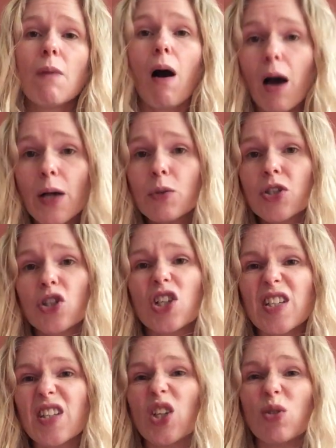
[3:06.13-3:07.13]
I would
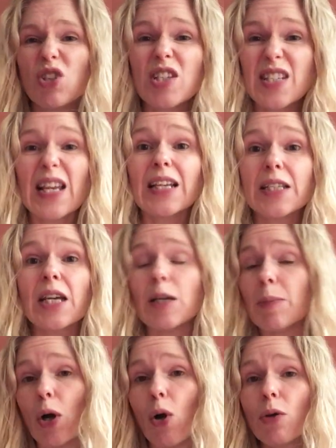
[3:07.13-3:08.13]
suggest that you just
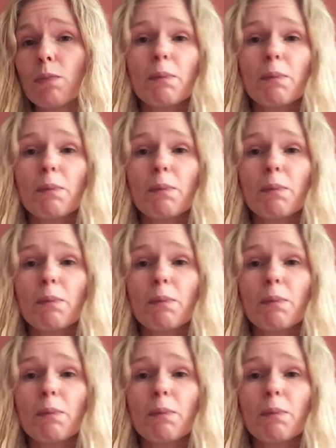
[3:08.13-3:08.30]
sellotape it on,